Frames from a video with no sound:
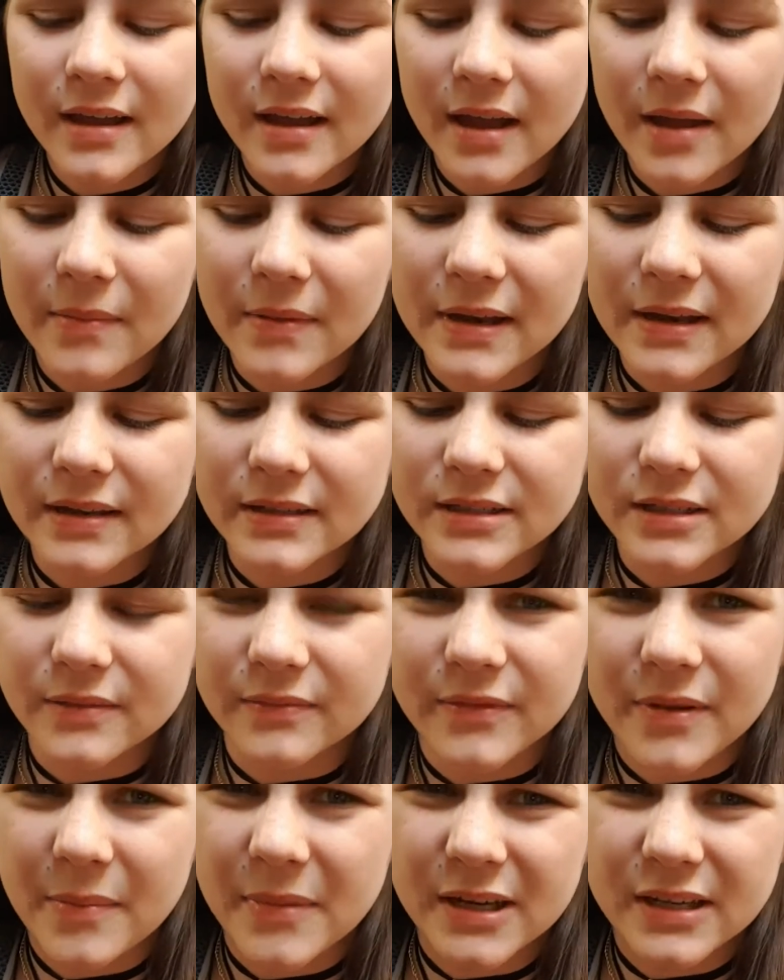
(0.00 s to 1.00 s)
I mean, there's some
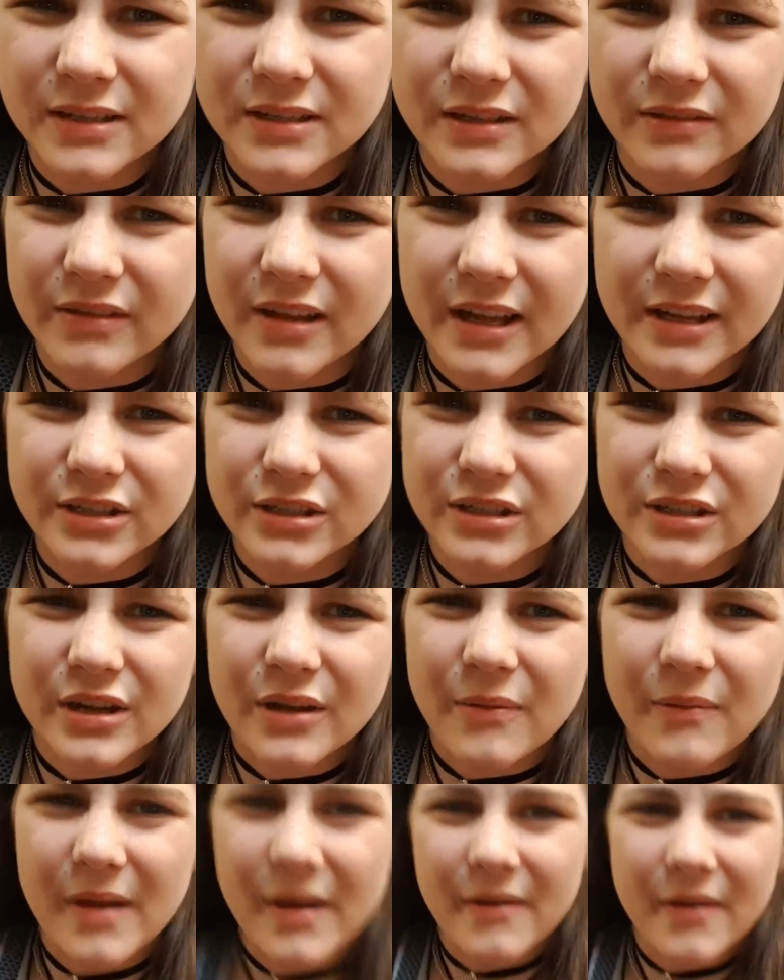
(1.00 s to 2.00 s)
feminine stuff that I just
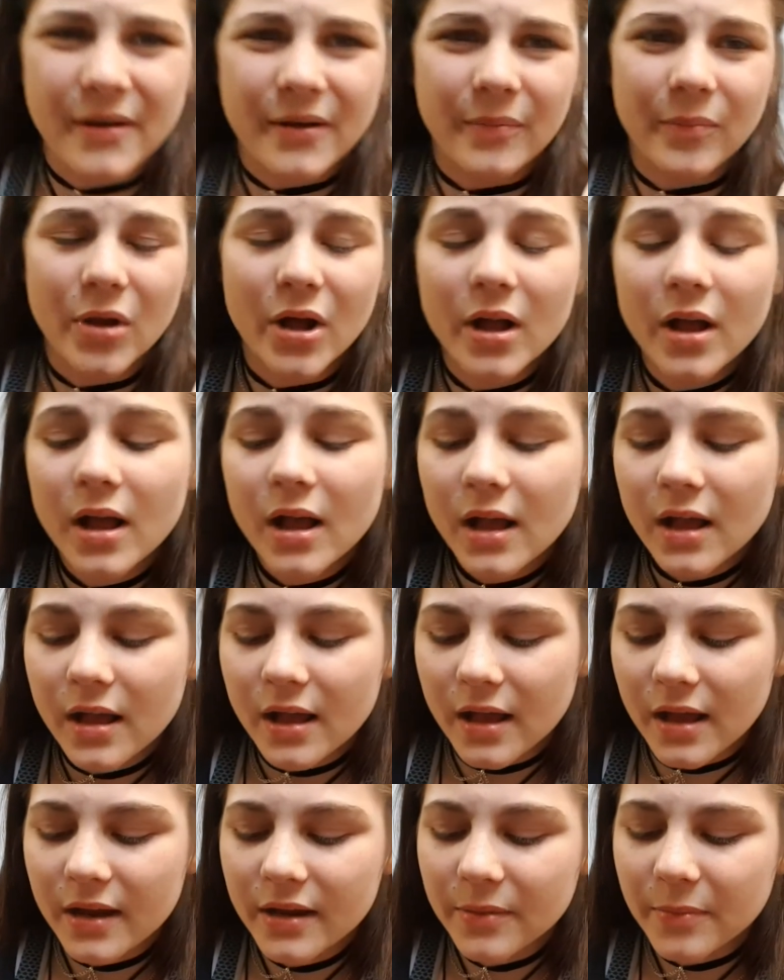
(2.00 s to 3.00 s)
don't wear at all. But
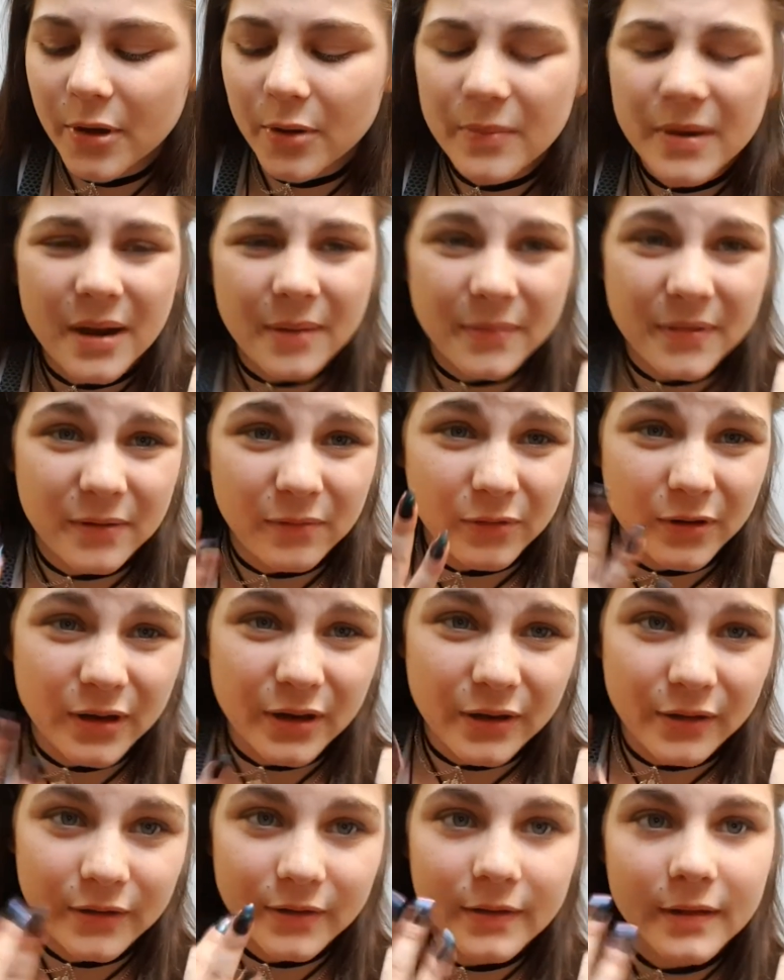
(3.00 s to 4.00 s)
at the moment, I'm in one of
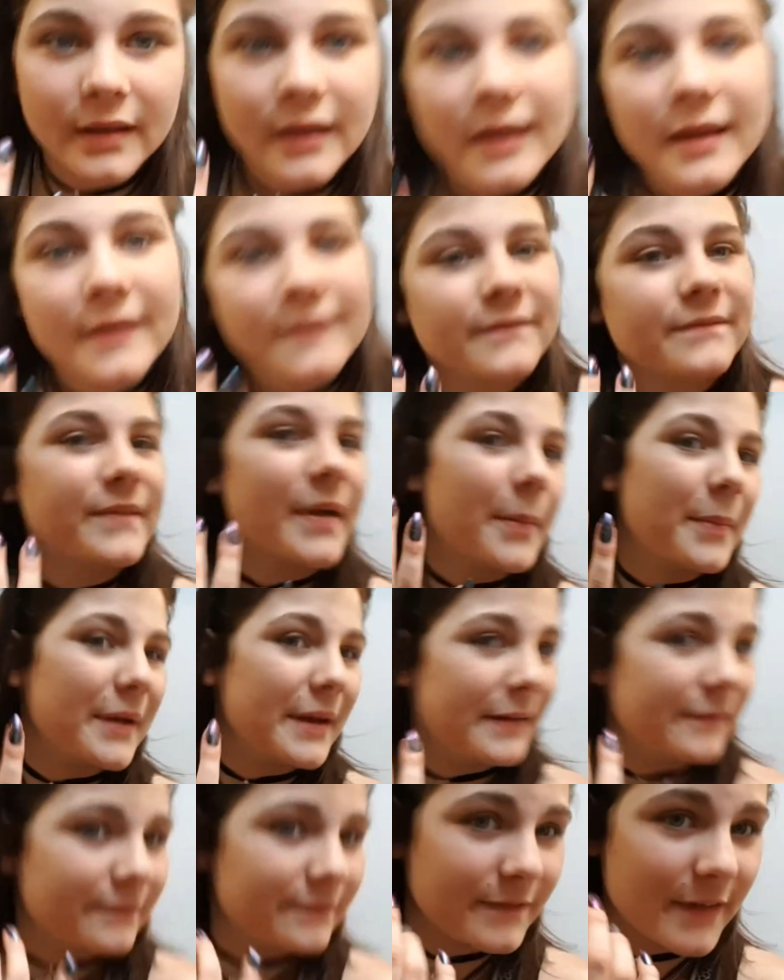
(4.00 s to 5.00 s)
those
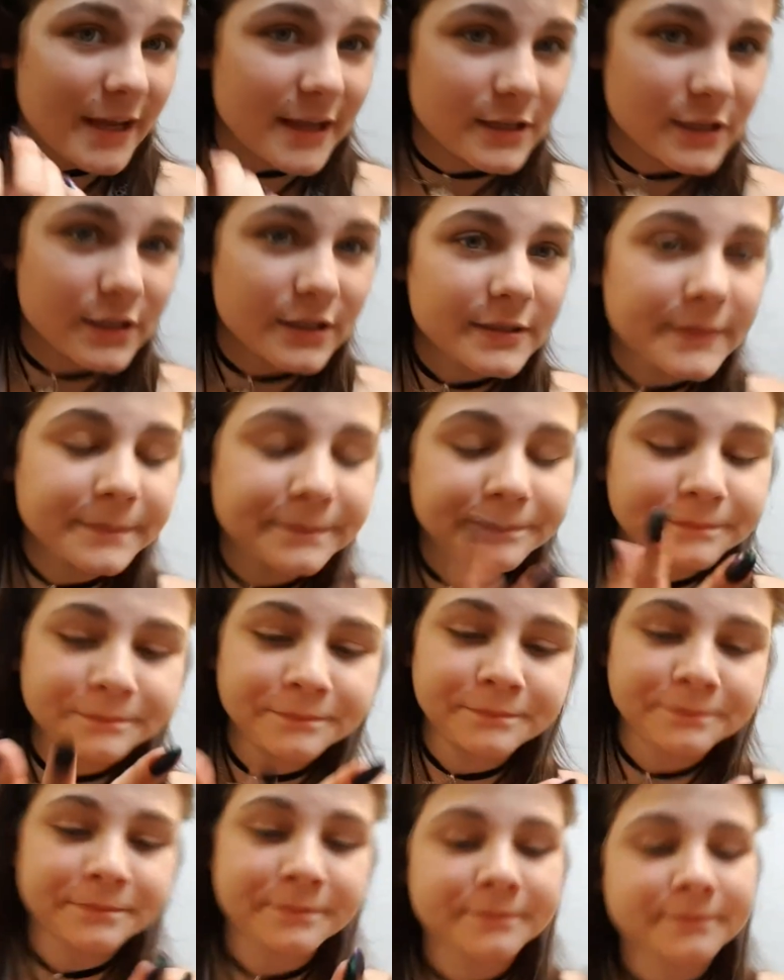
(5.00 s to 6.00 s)
feminine phases,
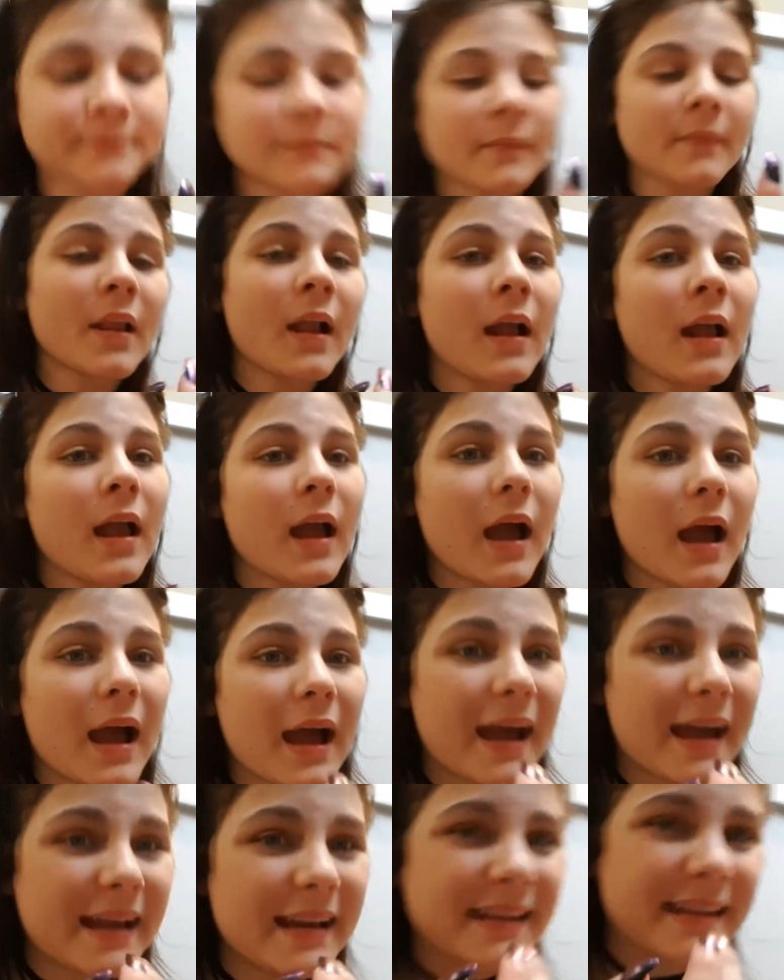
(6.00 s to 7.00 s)

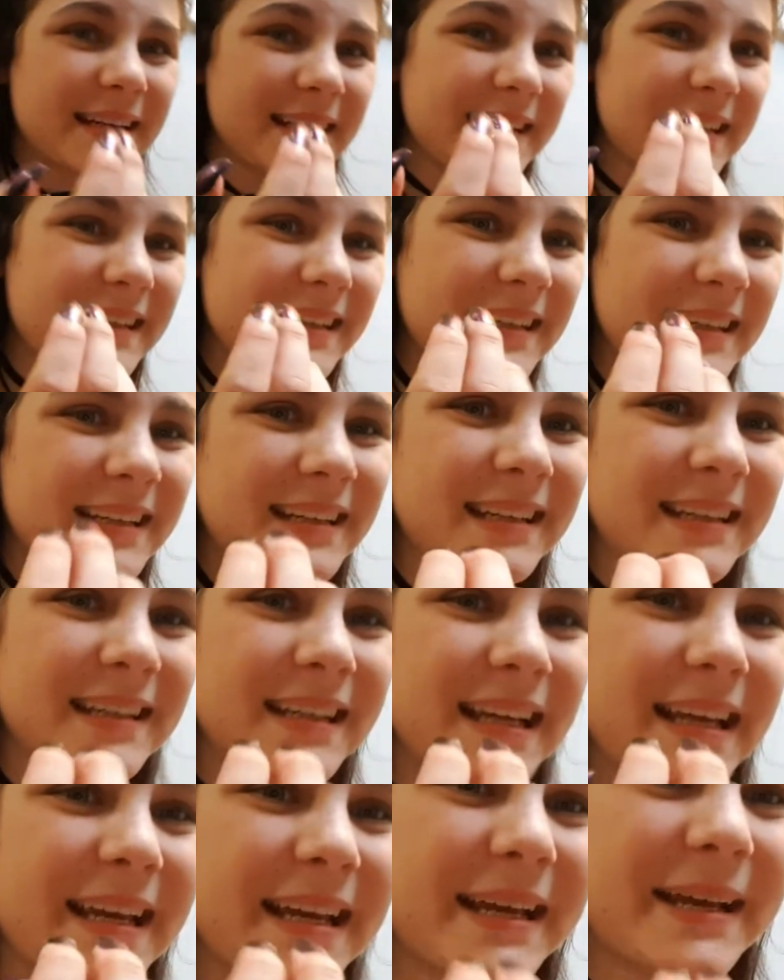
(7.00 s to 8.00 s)
and
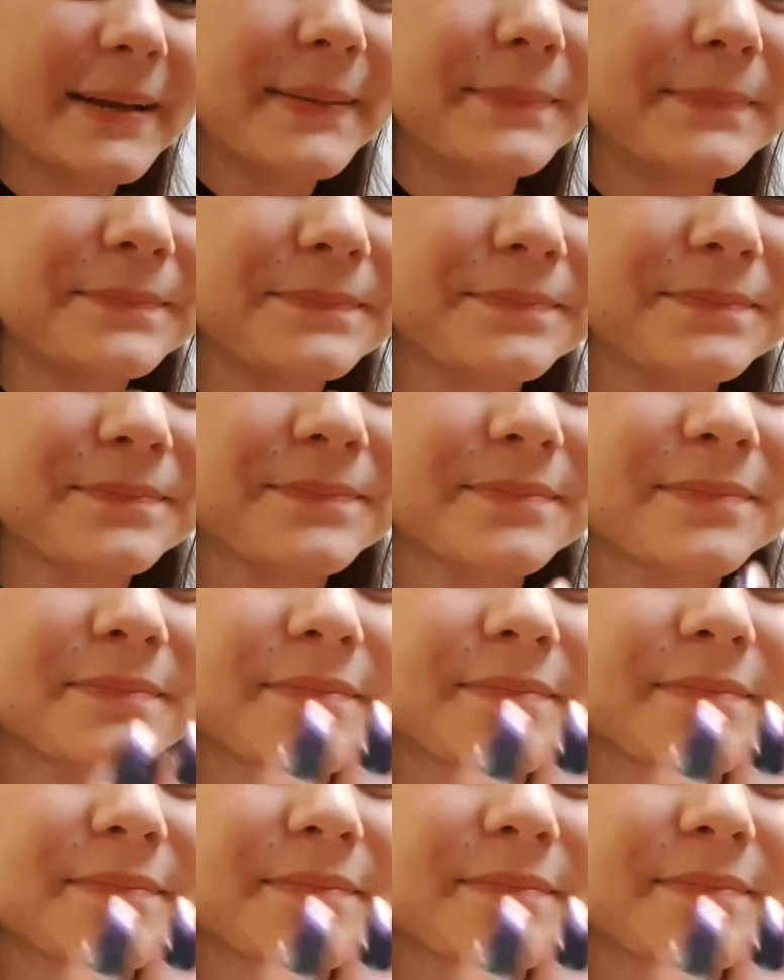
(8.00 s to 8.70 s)
um,